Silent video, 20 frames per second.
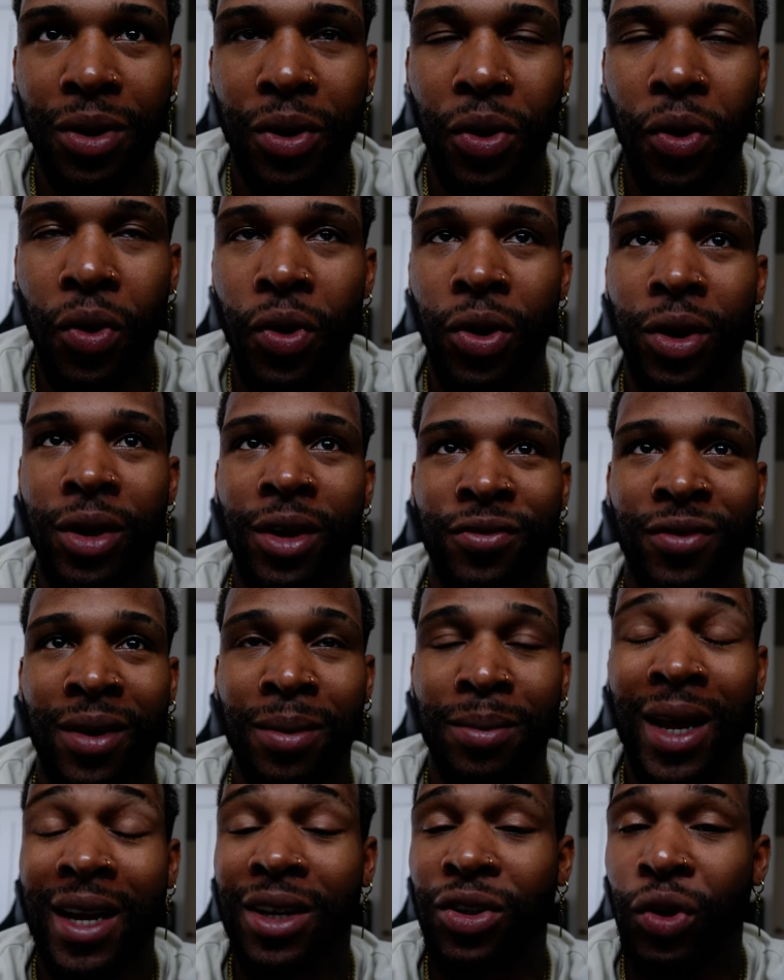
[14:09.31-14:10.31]
or if
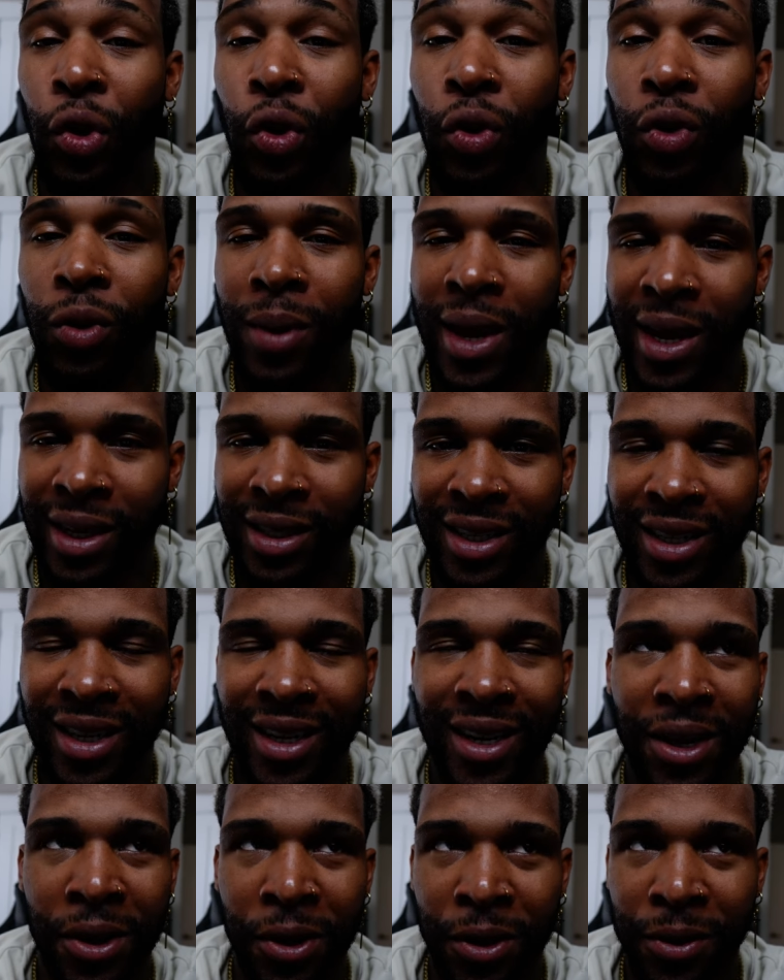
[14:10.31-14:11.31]
I'm like too busy,
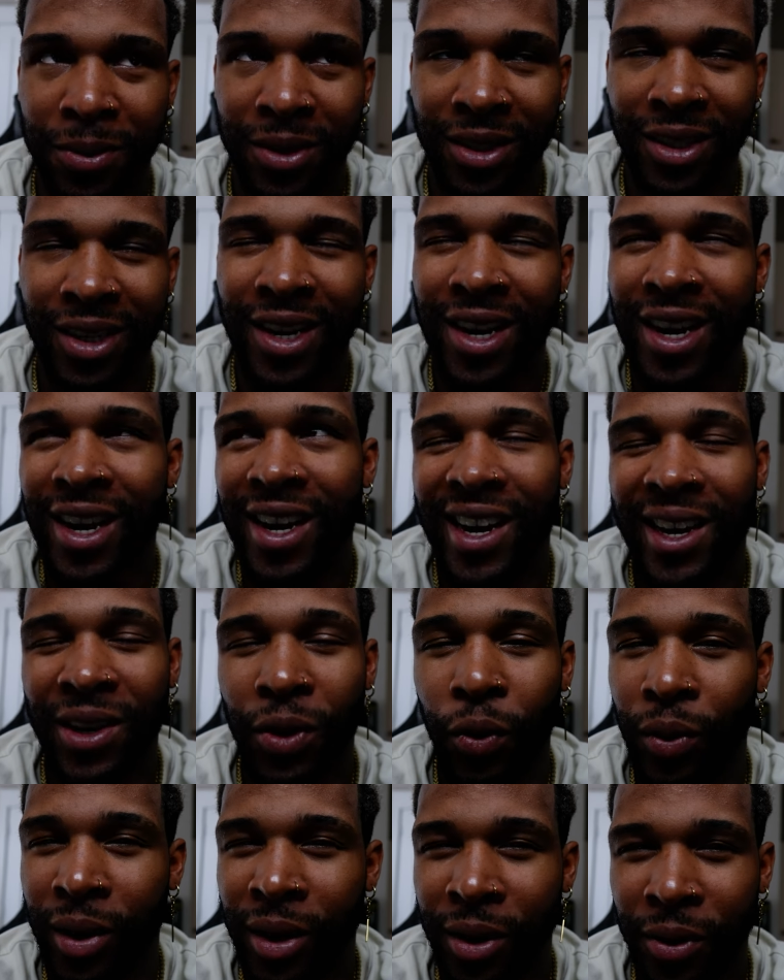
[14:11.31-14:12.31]
it helps in a
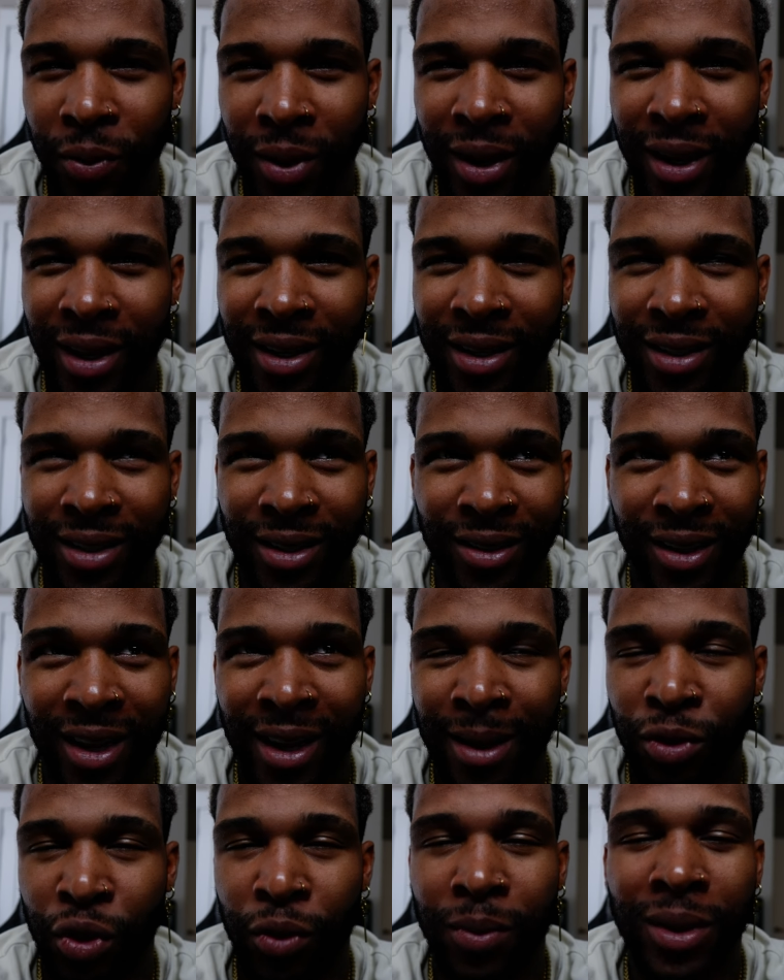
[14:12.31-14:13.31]
weird way because it's like
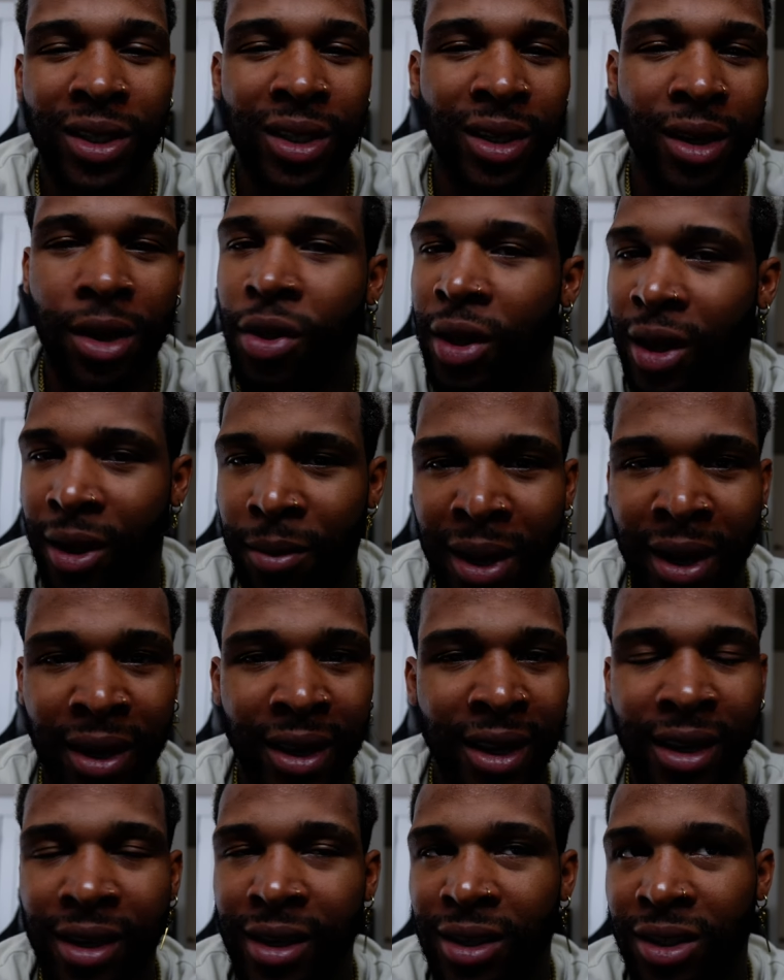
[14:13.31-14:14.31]
I'm too busy to think about
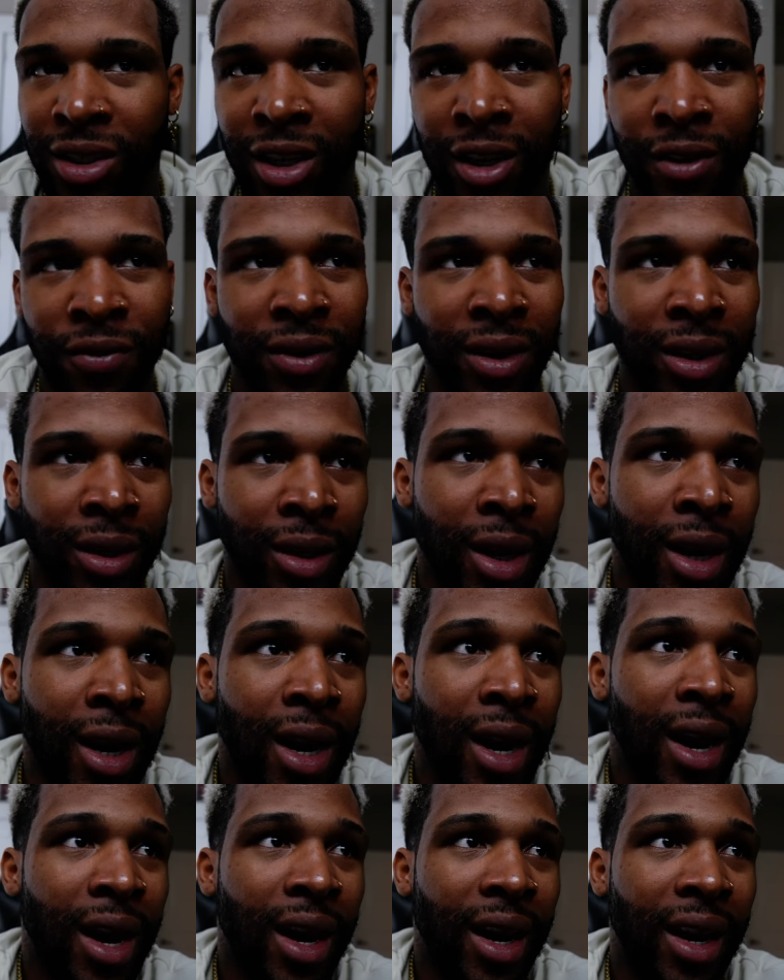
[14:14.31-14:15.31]
eating and stuff and
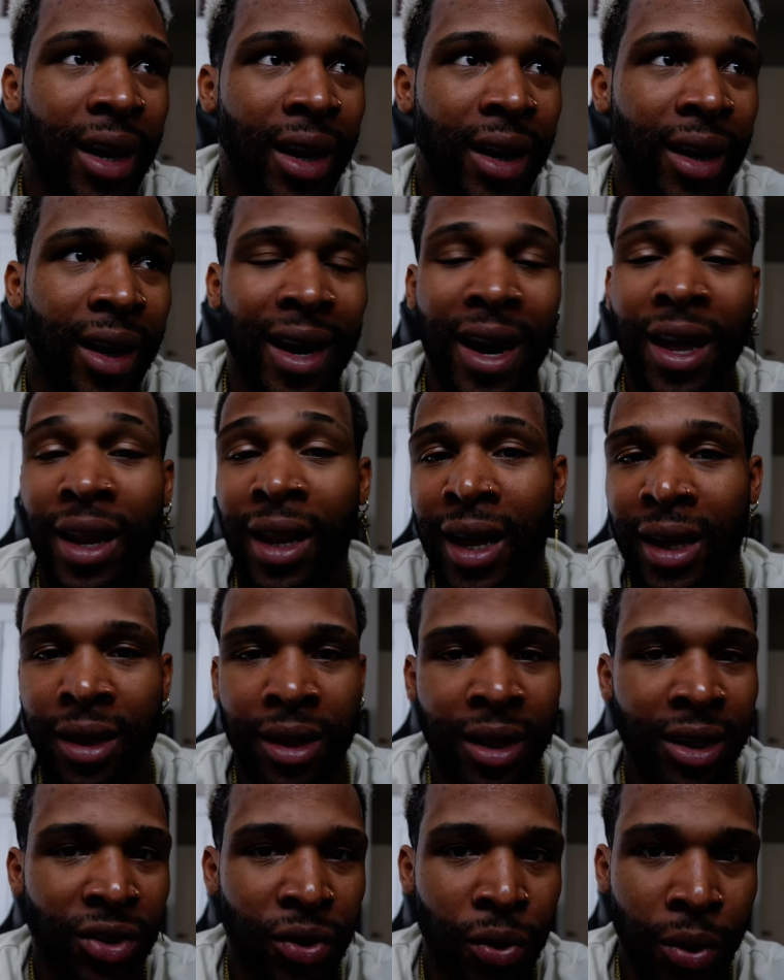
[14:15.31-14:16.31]
and I got a lot of
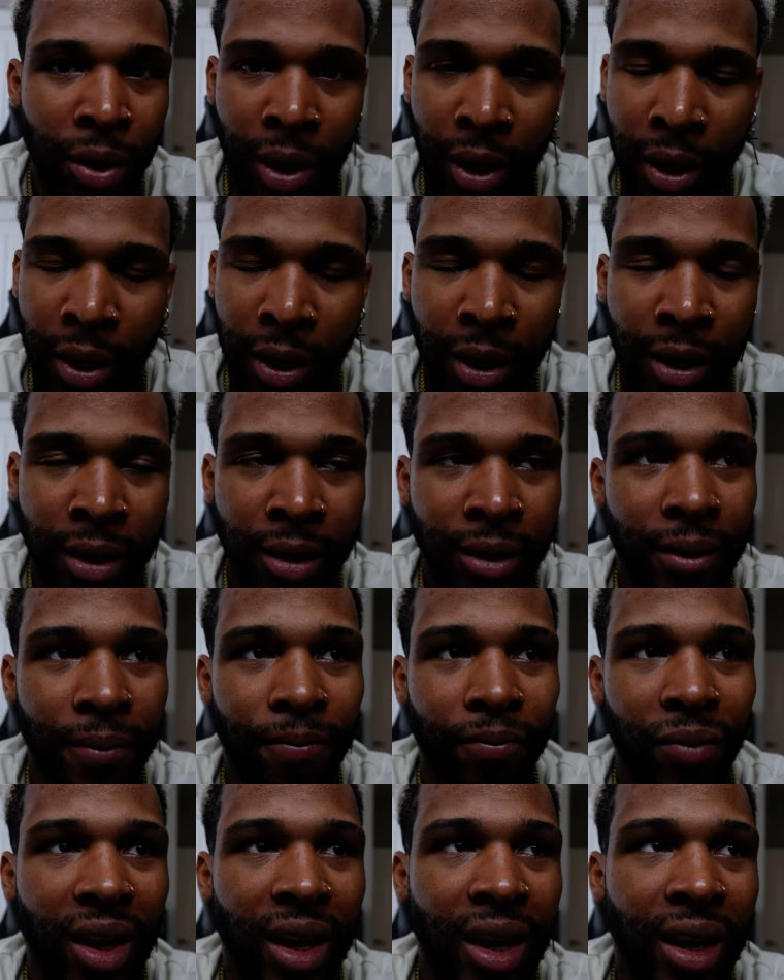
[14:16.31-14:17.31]
things going on
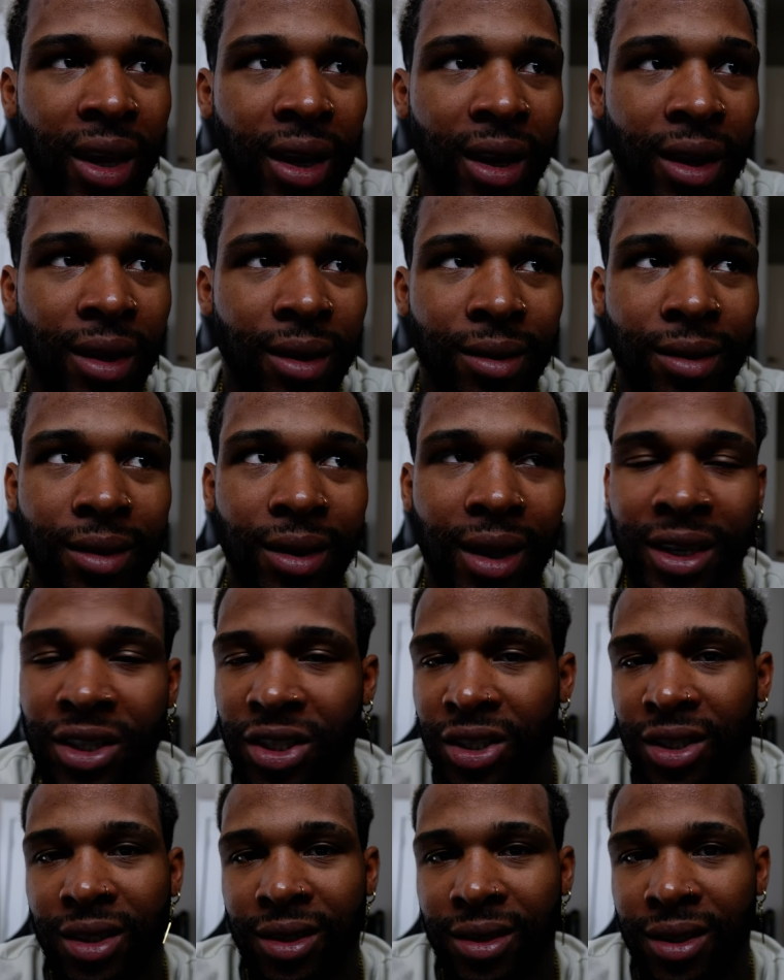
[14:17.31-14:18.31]
and I
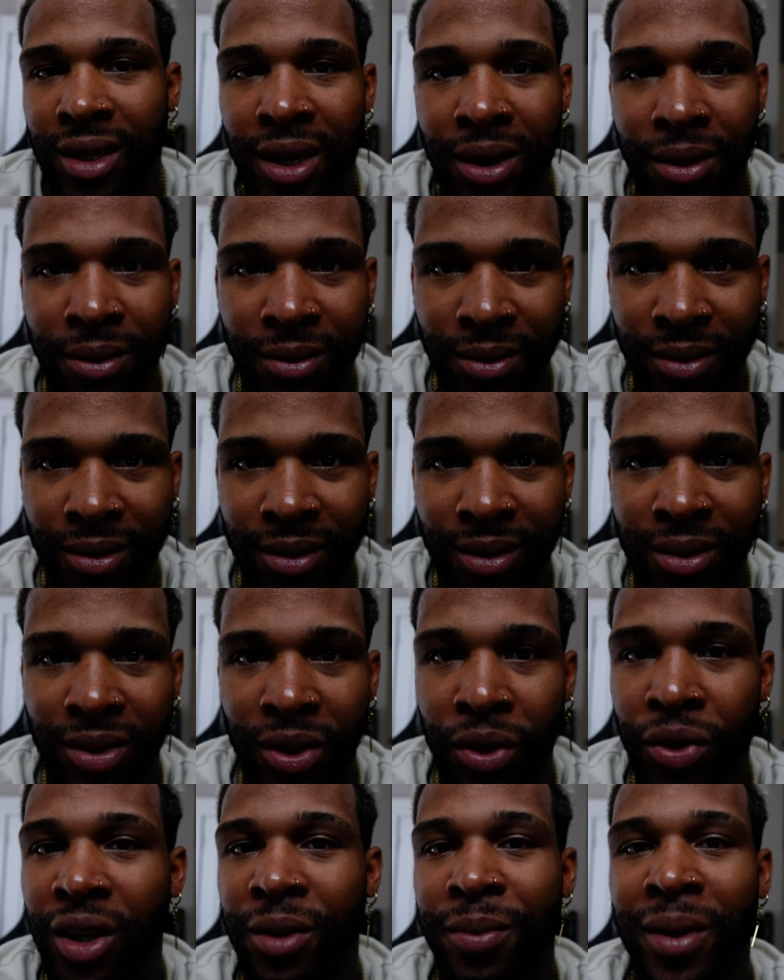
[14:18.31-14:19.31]
just, you know,
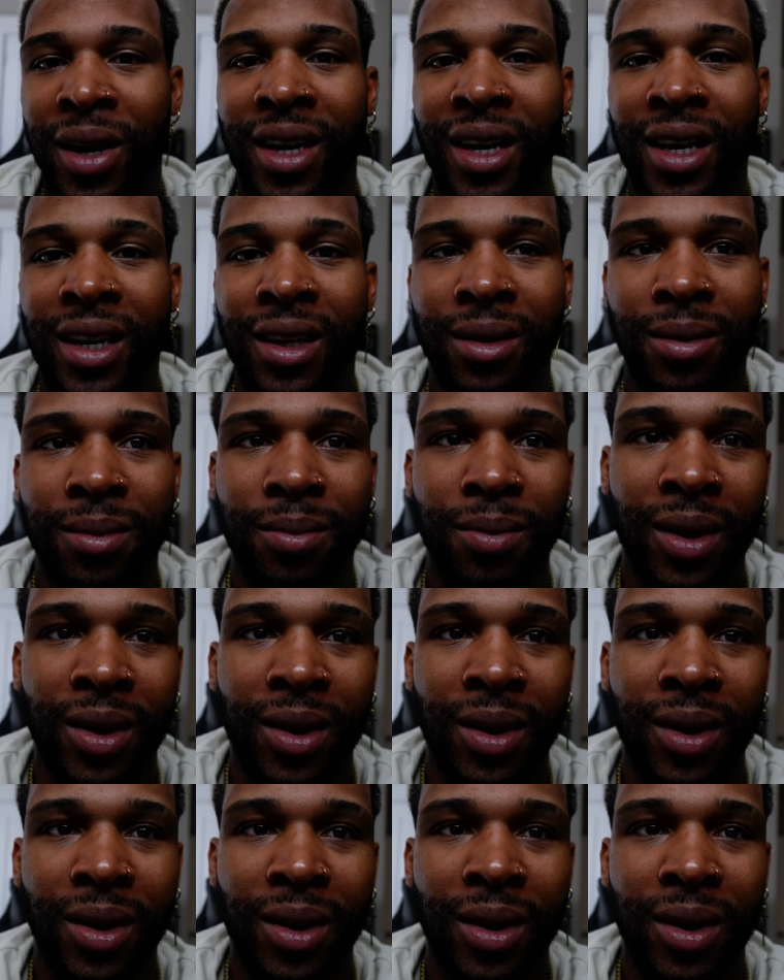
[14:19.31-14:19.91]
don't think about eating.